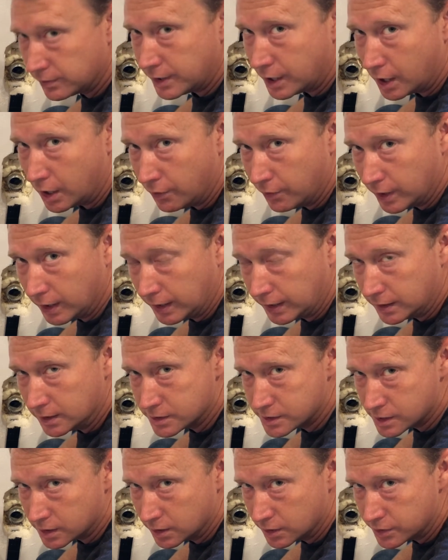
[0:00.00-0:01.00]
a really good
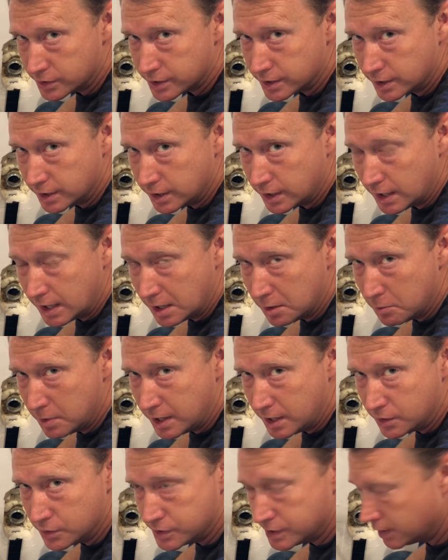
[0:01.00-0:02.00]
solution. You need to be
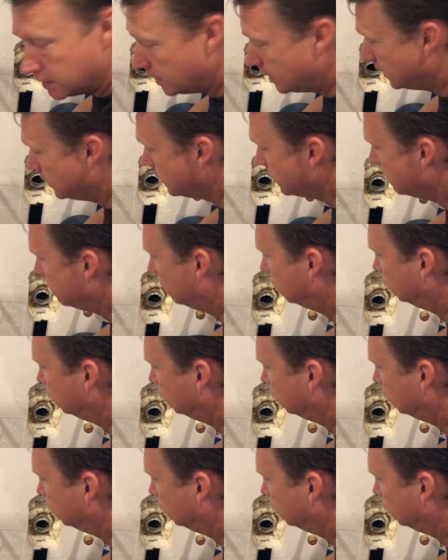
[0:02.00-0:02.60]
using these.